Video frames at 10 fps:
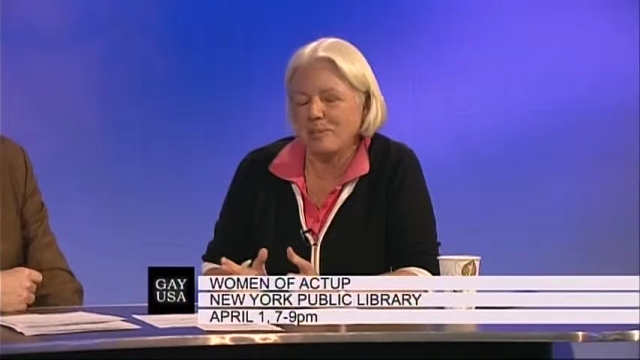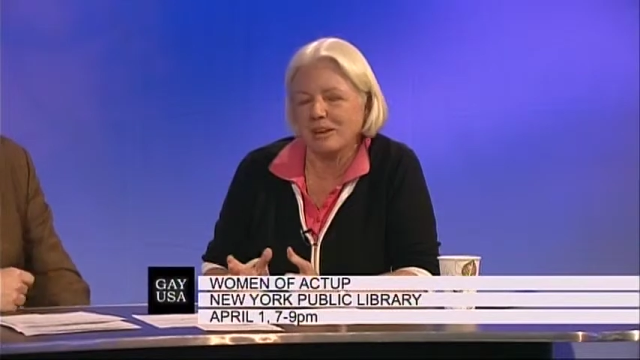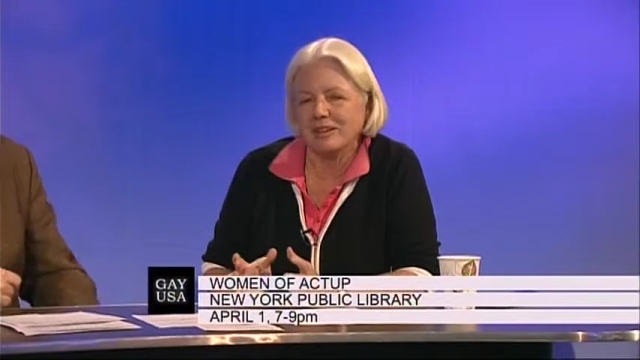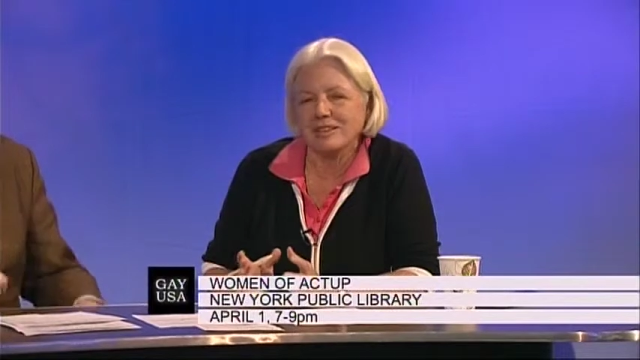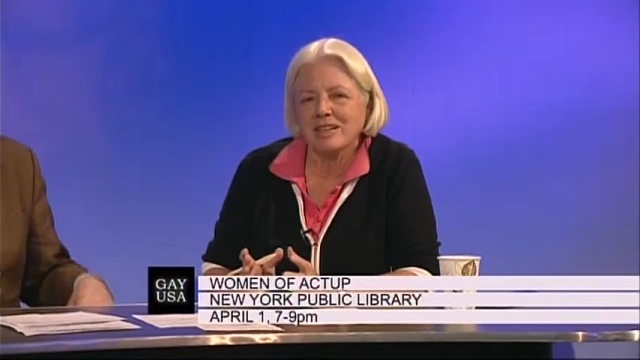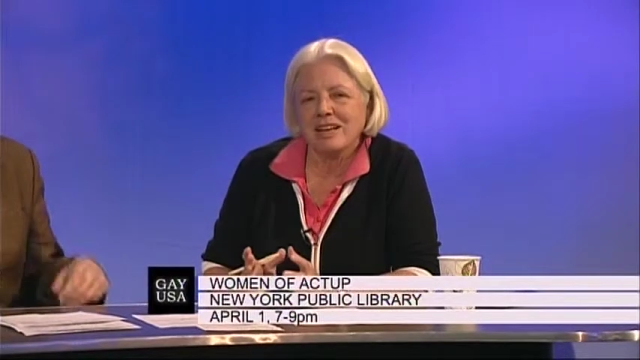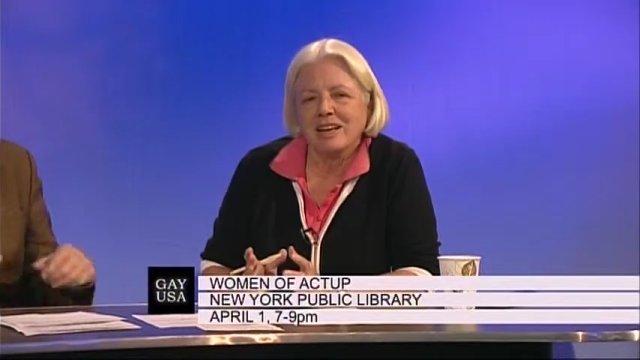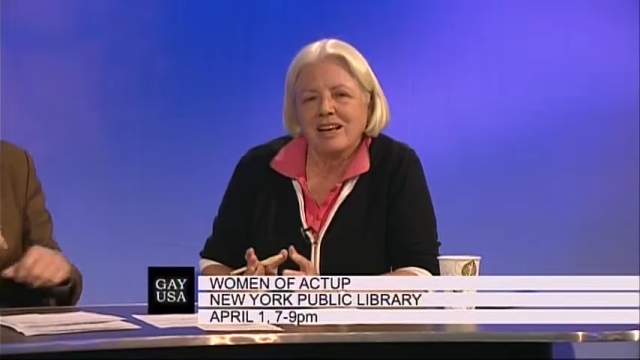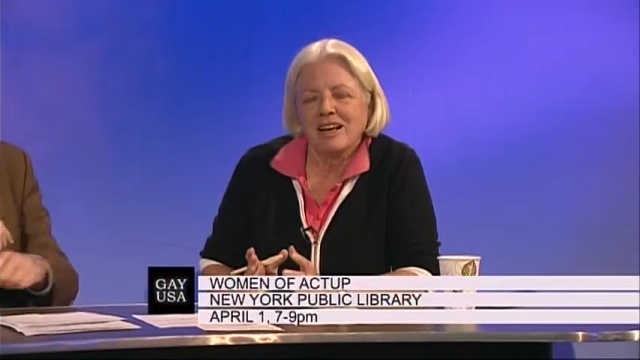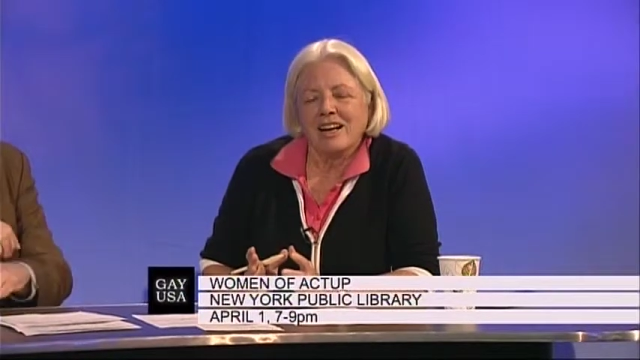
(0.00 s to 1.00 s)
panels.
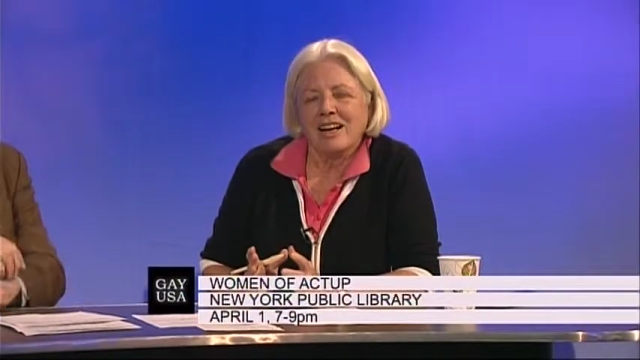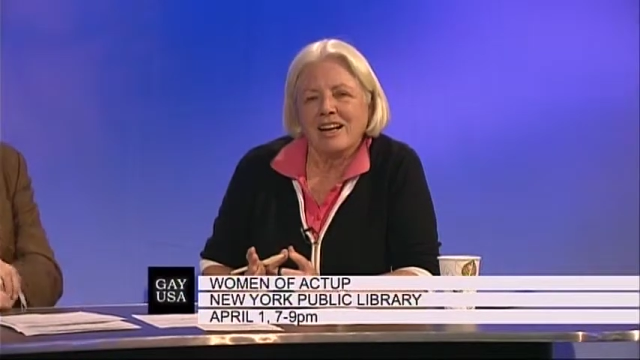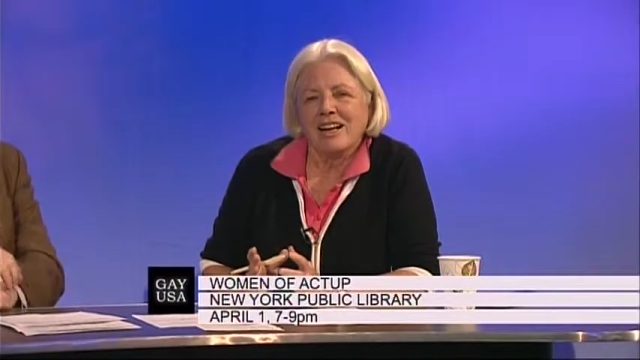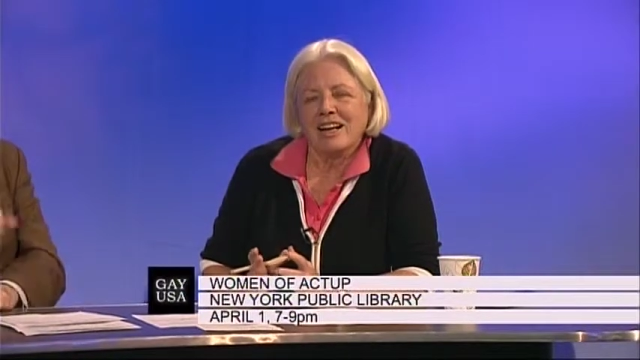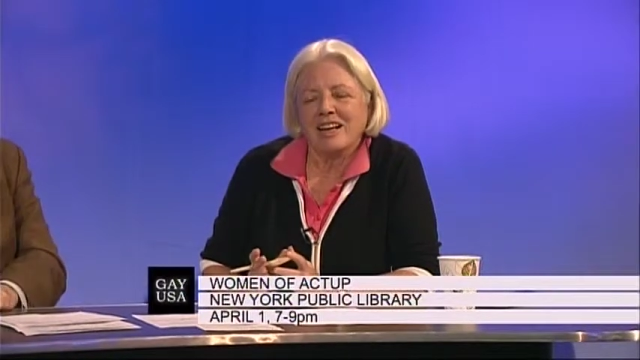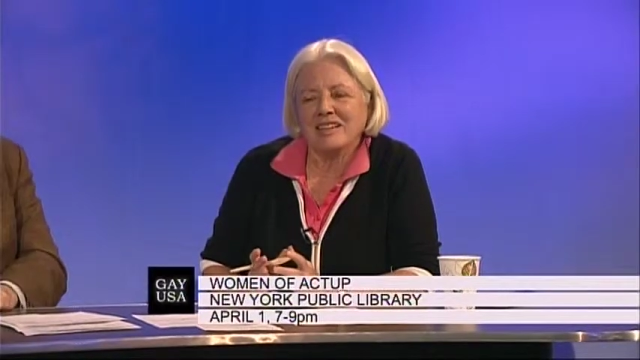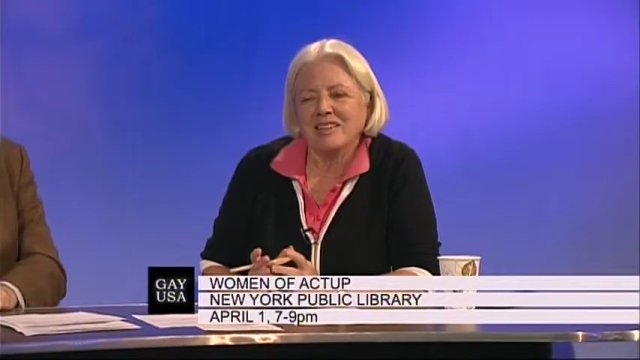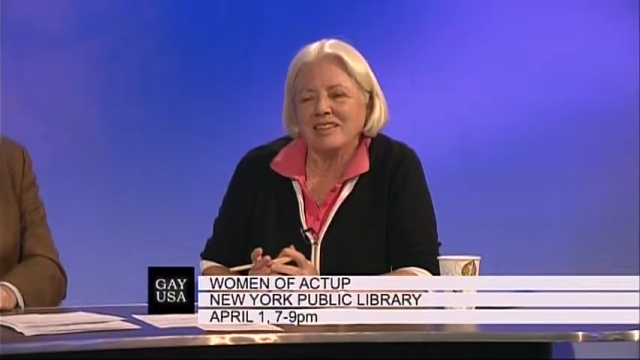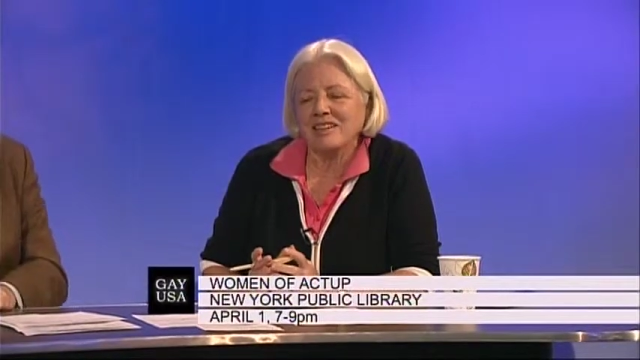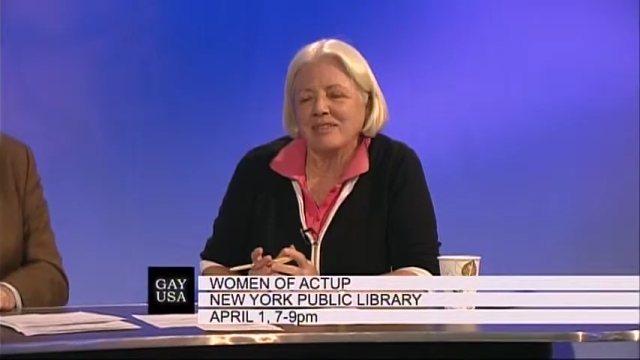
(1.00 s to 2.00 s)
Uh,
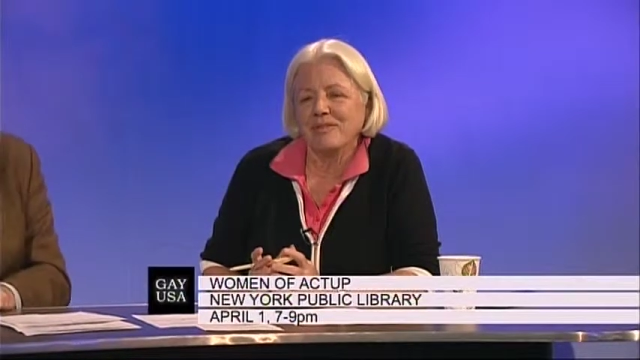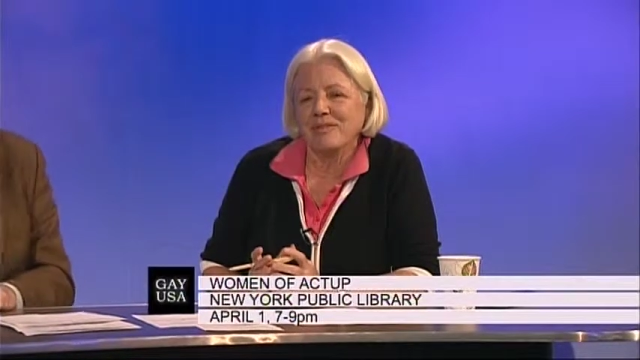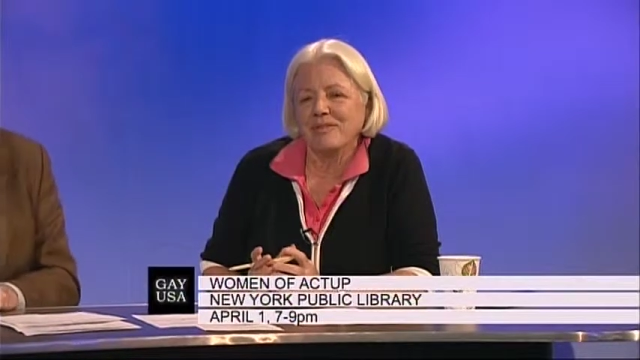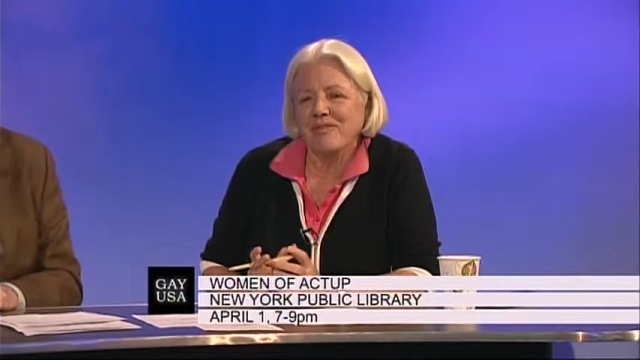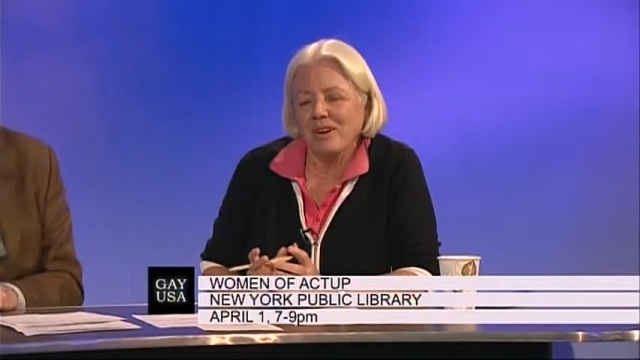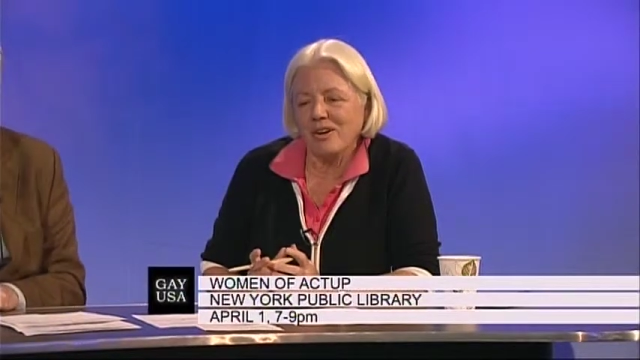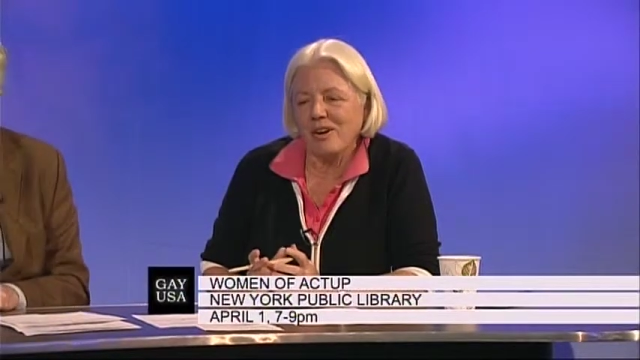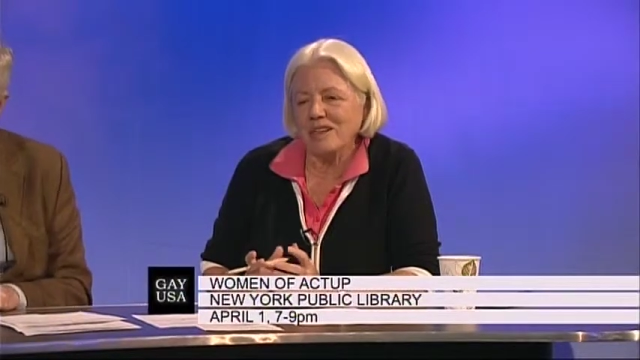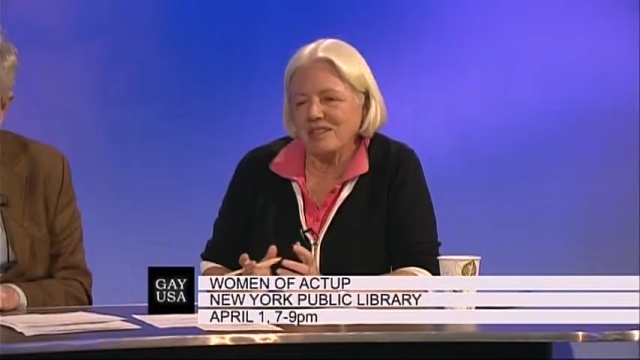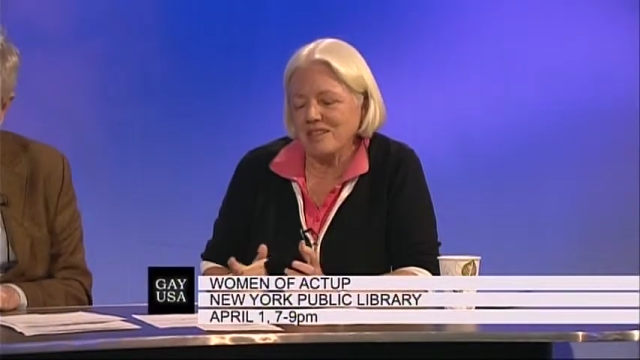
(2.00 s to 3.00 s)
it's a
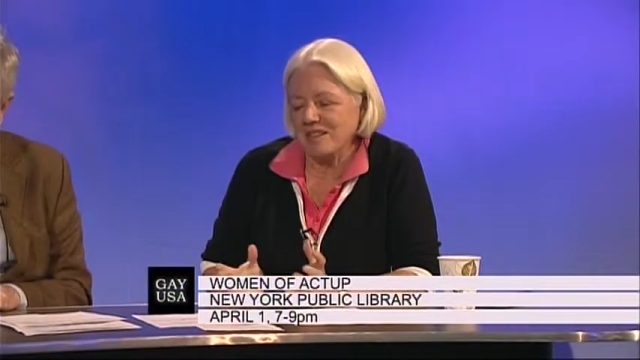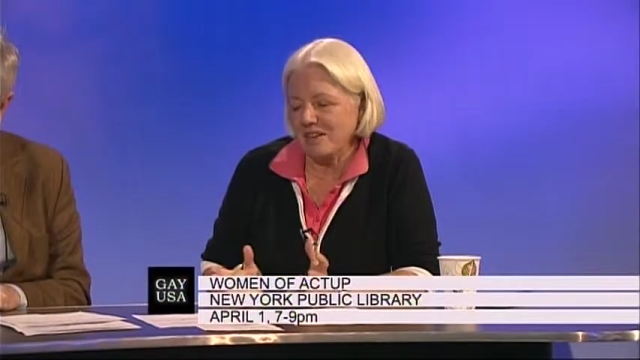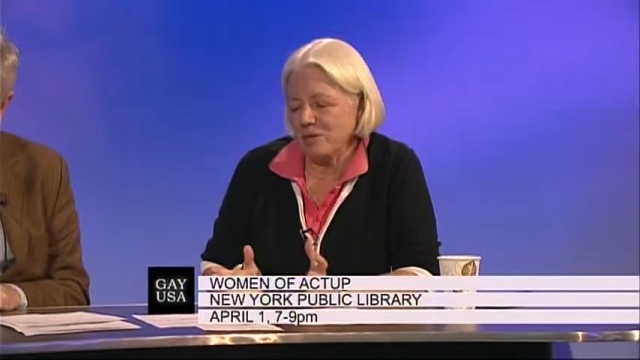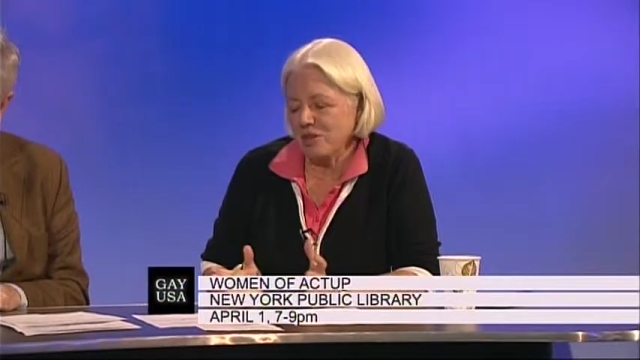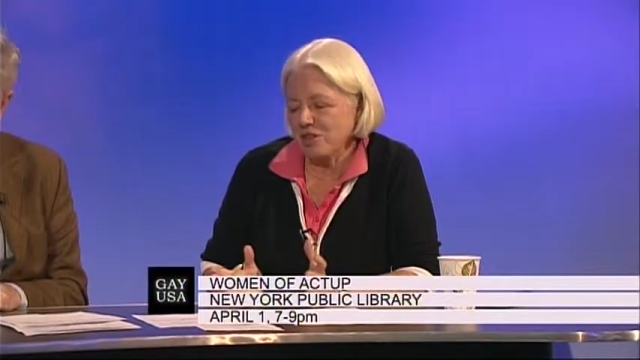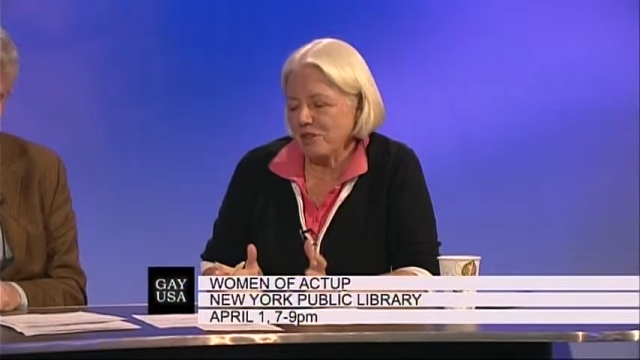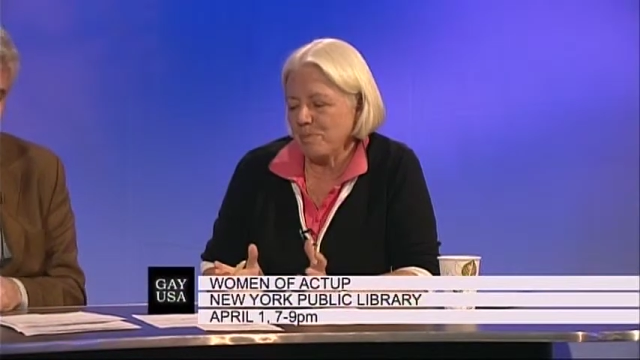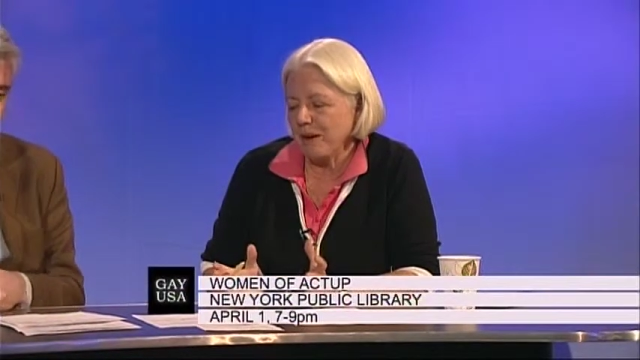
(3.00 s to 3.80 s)
very distinguished